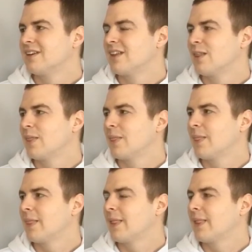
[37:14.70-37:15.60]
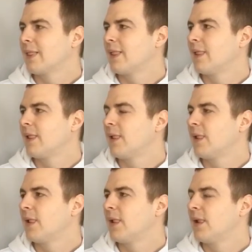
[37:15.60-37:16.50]

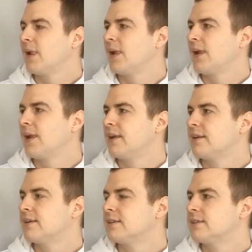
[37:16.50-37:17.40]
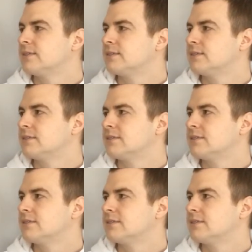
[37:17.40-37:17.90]
(not speaking)